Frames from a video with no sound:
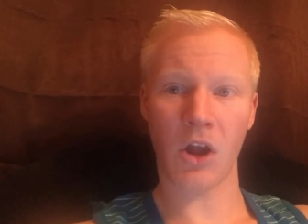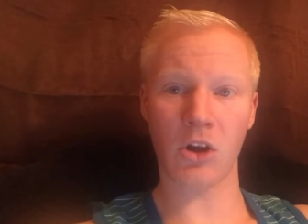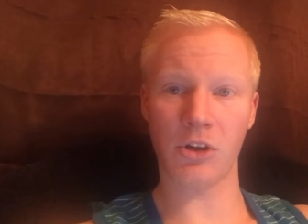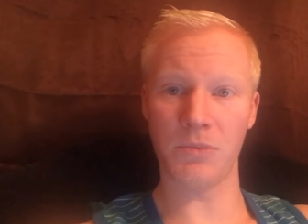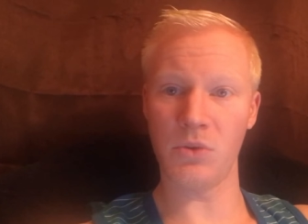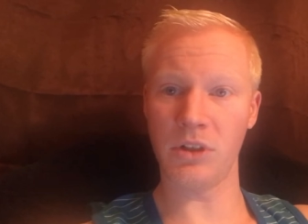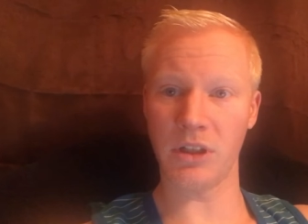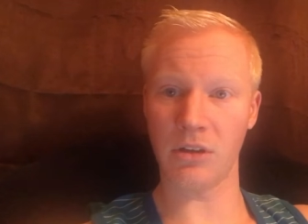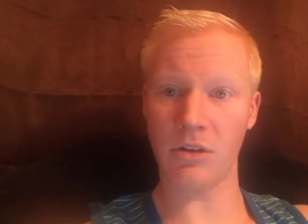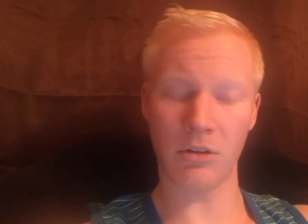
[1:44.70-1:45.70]
Our community
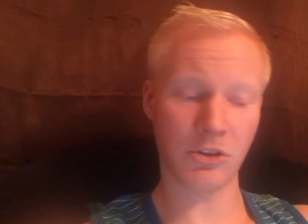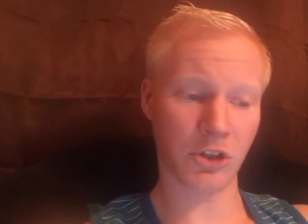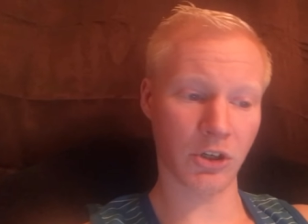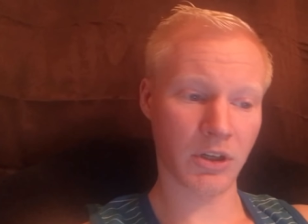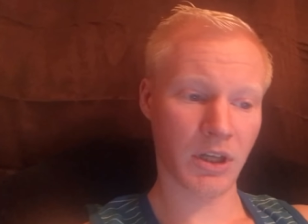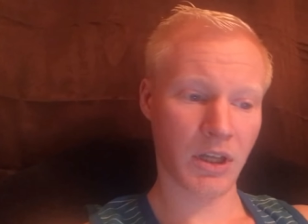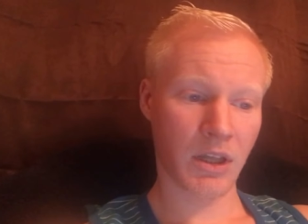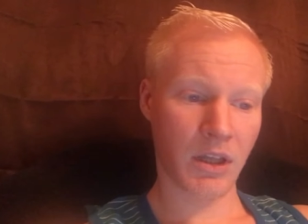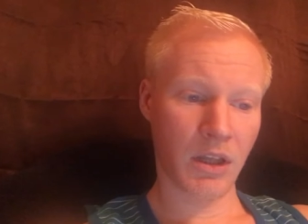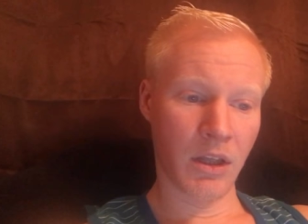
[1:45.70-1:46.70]
and culture
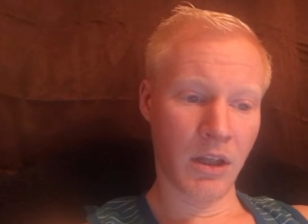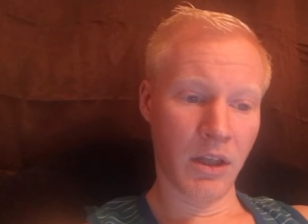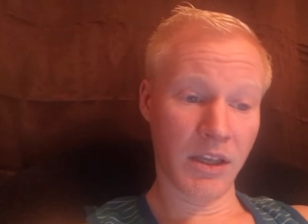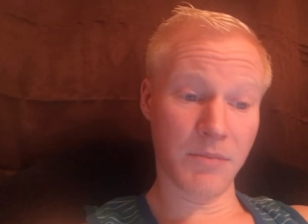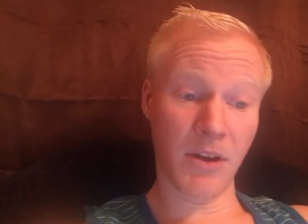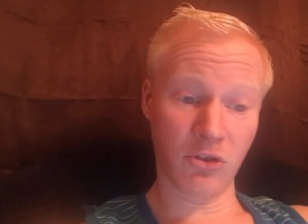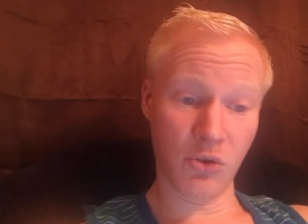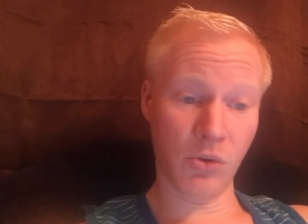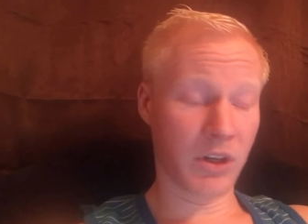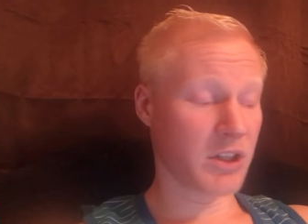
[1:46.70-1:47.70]
is about
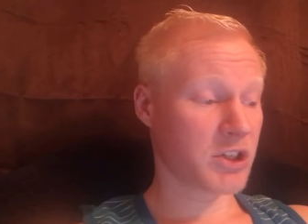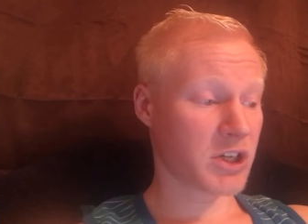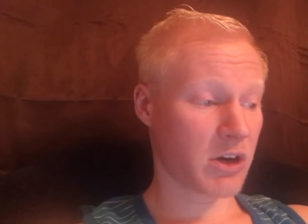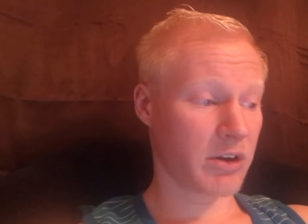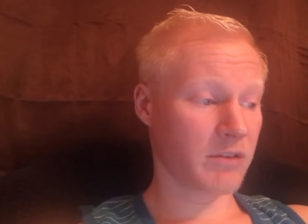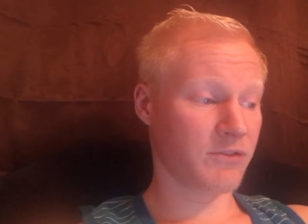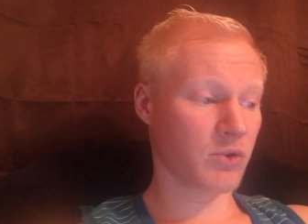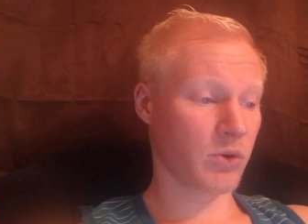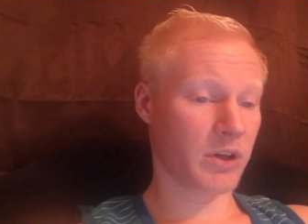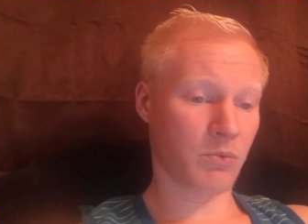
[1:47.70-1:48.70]
joy and the sharing of joy.